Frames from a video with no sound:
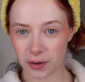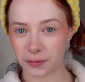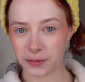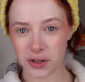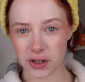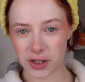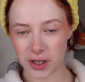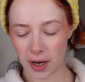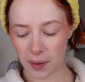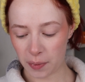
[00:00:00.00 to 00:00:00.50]
of the
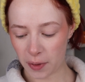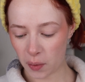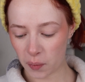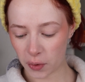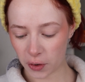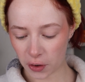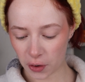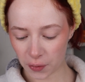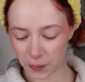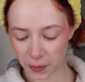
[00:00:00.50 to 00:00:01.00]
shape that we're
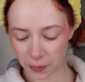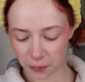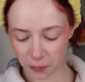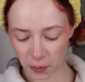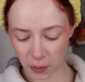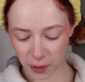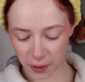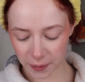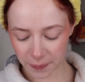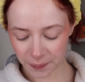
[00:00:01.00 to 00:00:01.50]
going
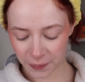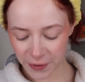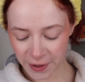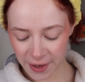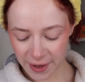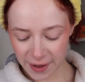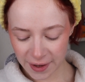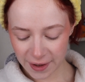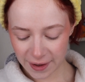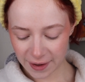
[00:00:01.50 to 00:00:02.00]
for.
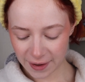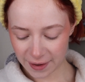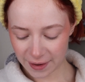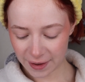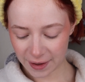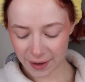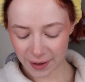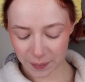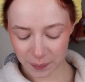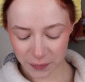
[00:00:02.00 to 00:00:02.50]

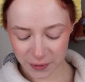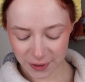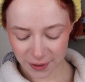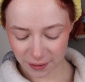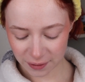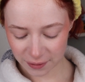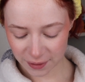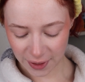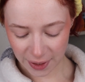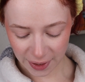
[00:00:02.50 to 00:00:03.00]

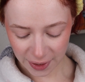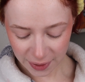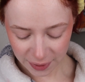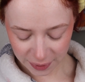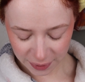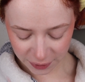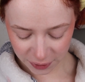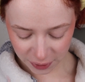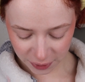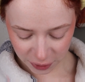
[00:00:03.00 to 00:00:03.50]
So yeah,
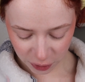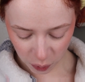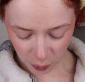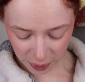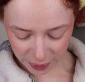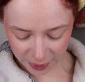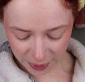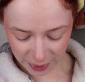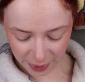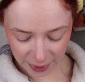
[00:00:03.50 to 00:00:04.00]
let's just
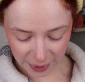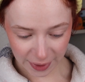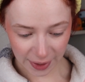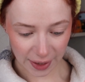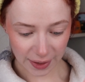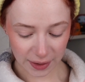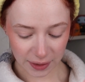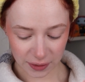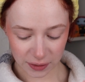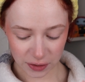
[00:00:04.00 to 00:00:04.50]
quickly
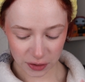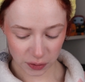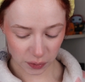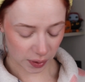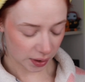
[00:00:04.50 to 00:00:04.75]
get into